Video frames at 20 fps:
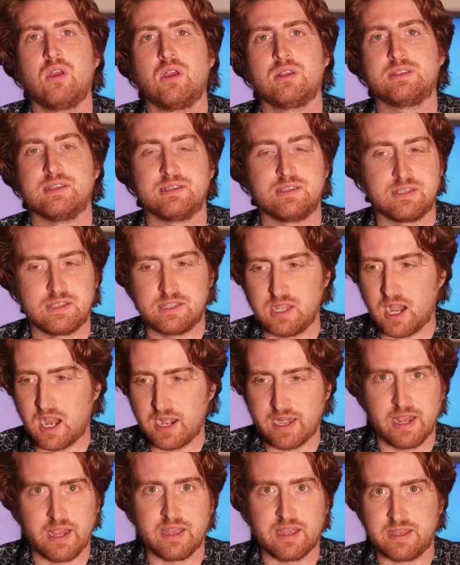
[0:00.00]
to
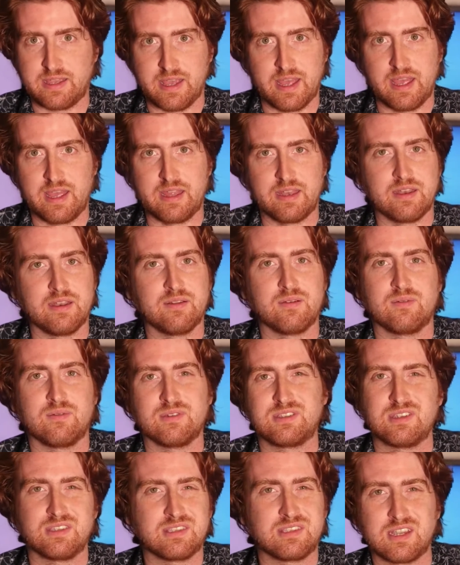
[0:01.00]
study again,
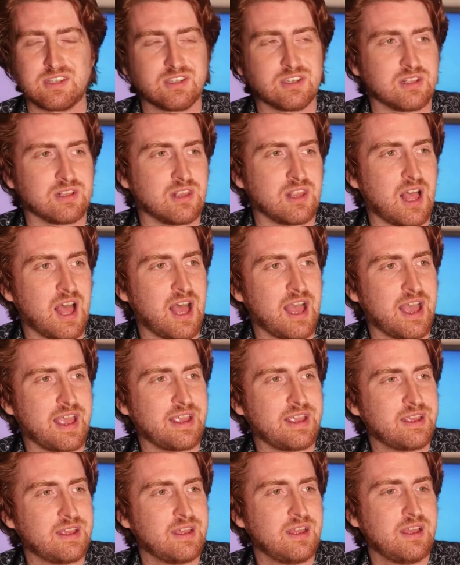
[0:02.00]
which is such a
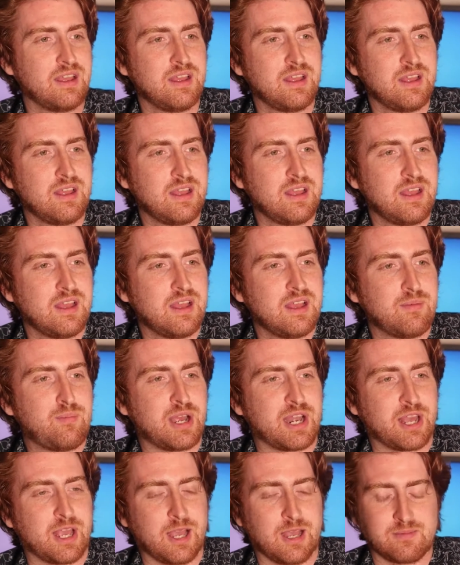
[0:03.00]
lie.
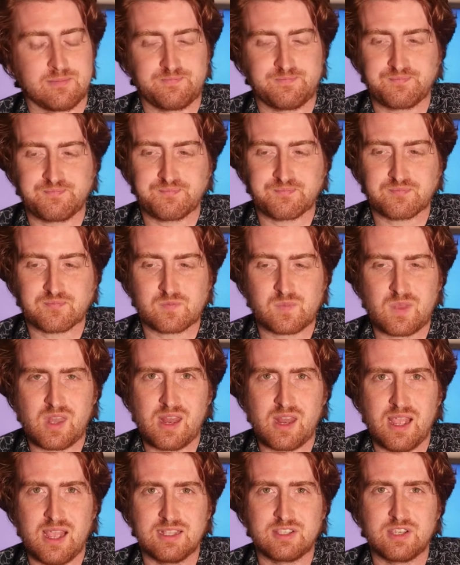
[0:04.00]
But
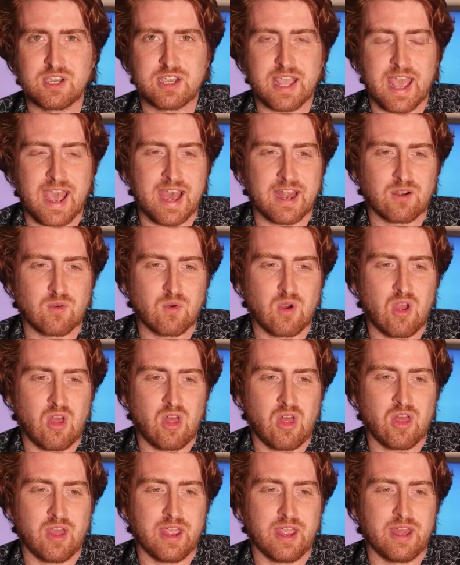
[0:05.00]
I took
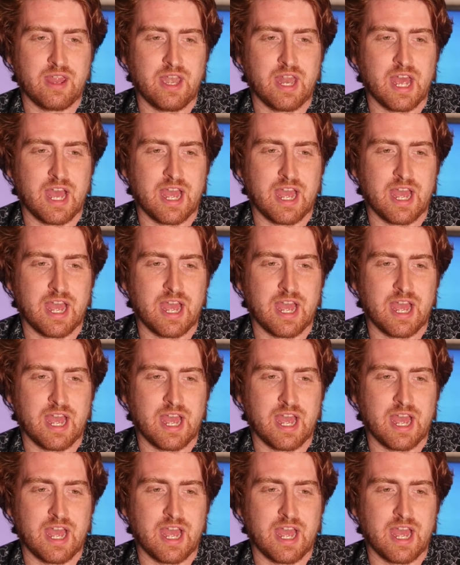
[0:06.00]
Adderall and